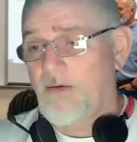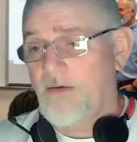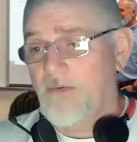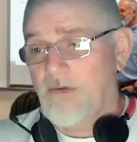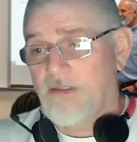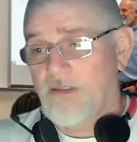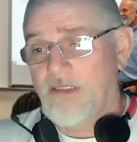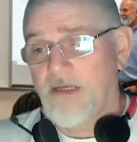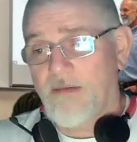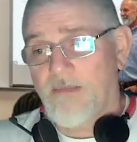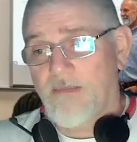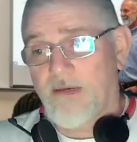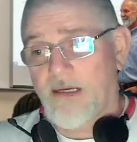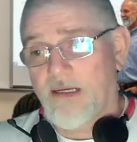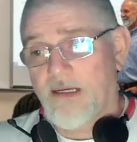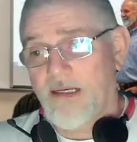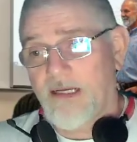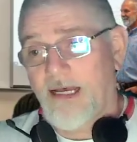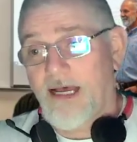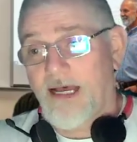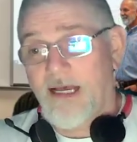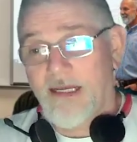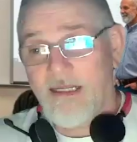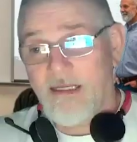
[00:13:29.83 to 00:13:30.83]
We're talking about
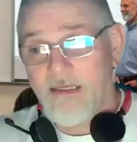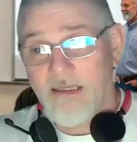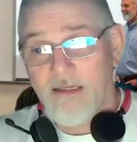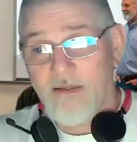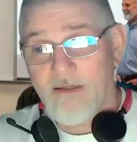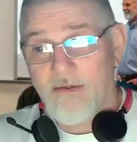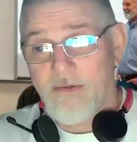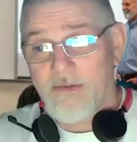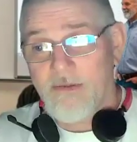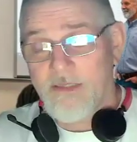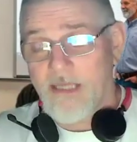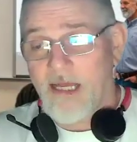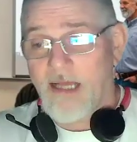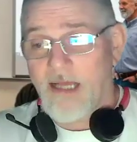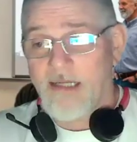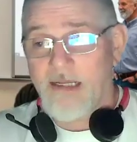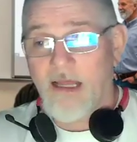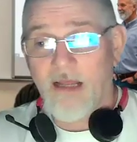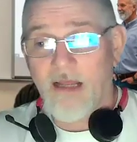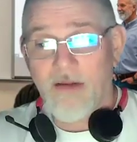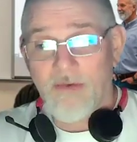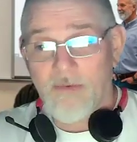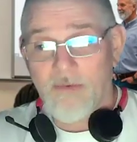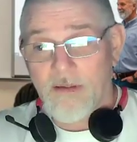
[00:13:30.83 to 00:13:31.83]
high-end loads, high
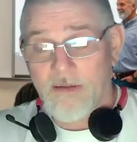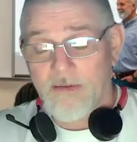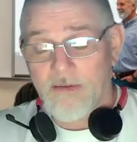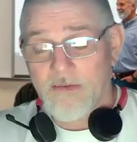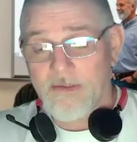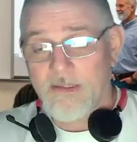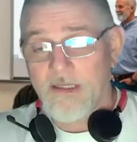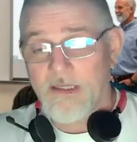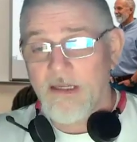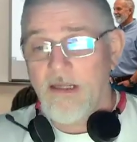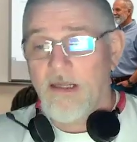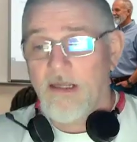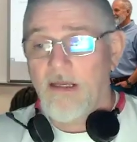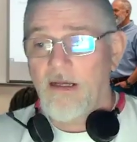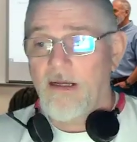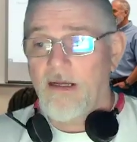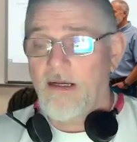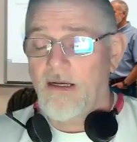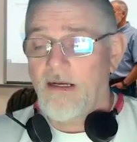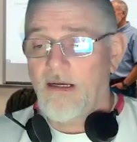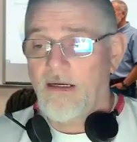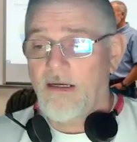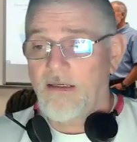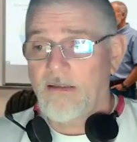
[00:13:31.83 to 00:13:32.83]
dollar loads,
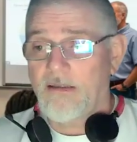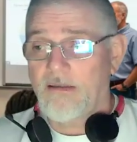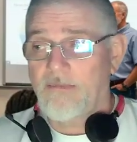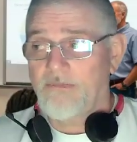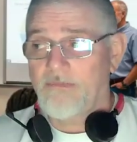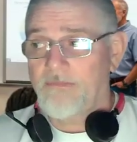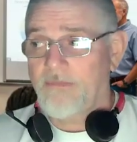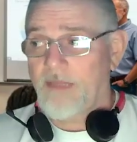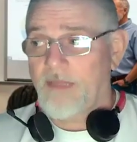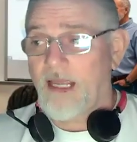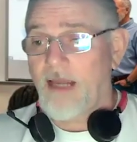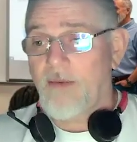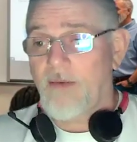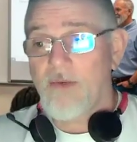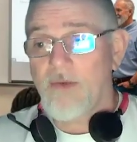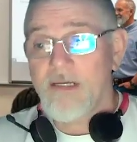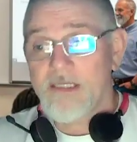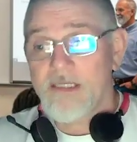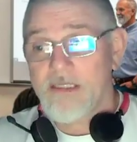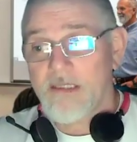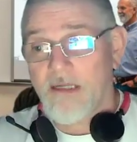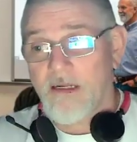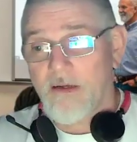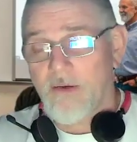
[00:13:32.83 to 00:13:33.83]
high
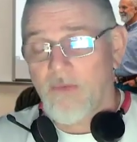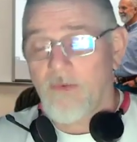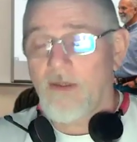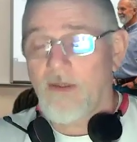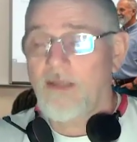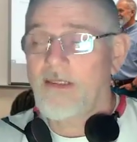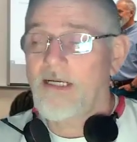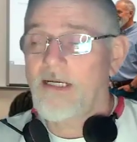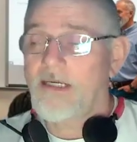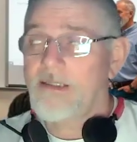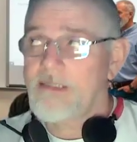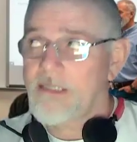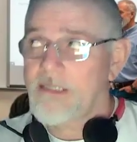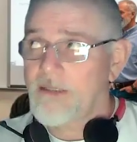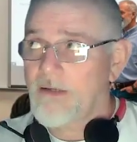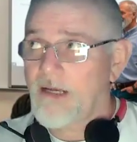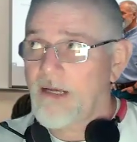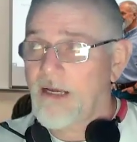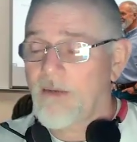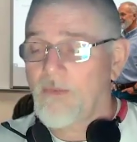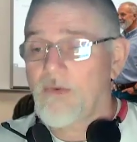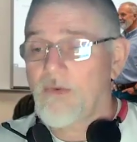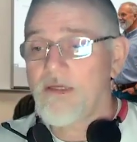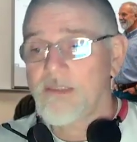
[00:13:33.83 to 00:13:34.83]
risk. Well, I didn't say
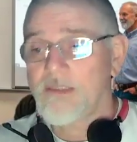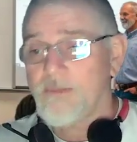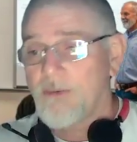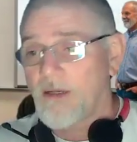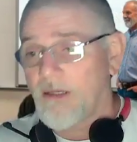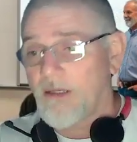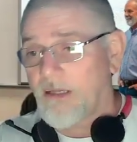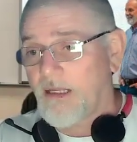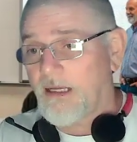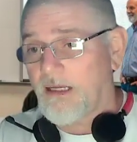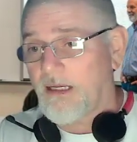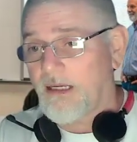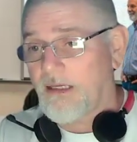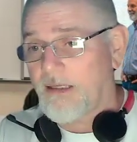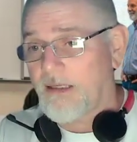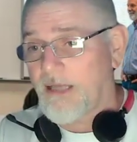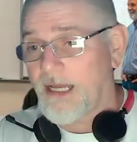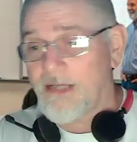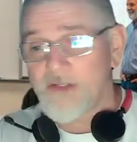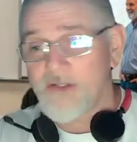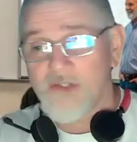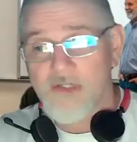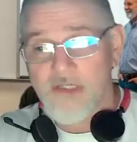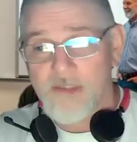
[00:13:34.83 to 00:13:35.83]
high risk, but like
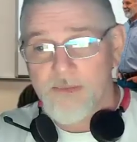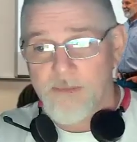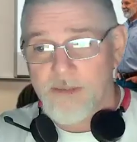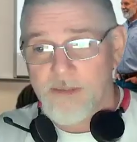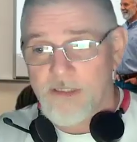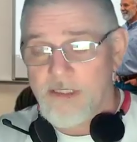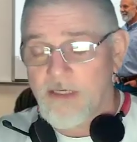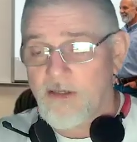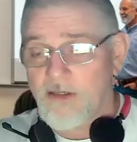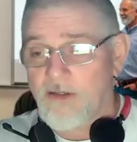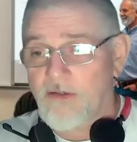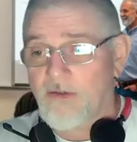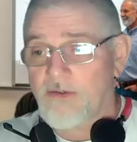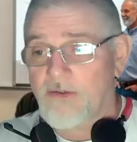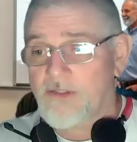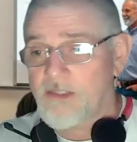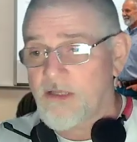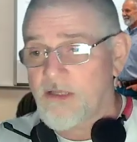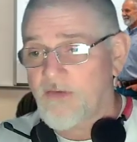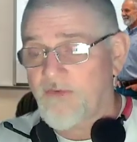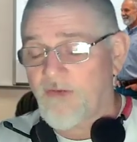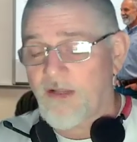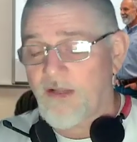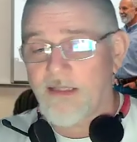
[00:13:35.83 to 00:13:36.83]
hazardous materials,
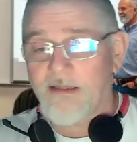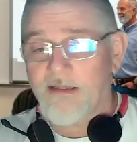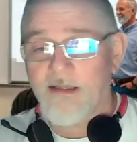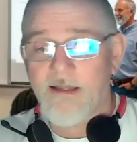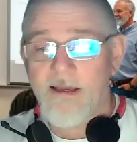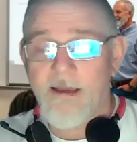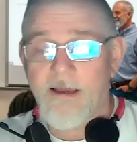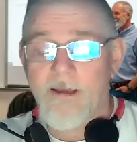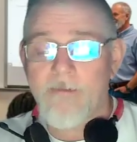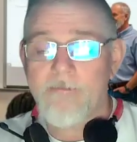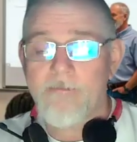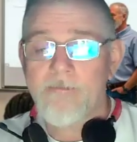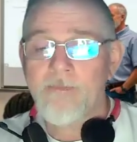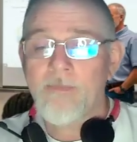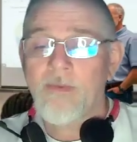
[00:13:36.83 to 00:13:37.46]
stuff like that.